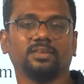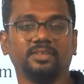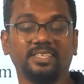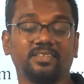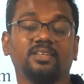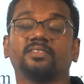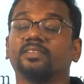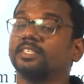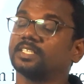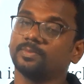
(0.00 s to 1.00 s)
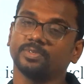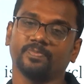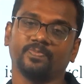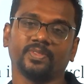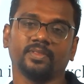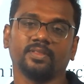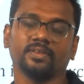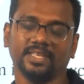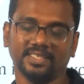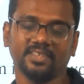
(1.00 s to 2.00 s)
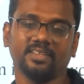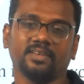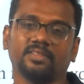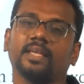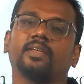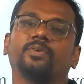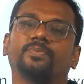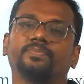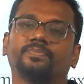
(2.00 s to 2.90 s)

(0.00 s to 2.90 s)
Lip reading: details in the description. That's it. Thank you.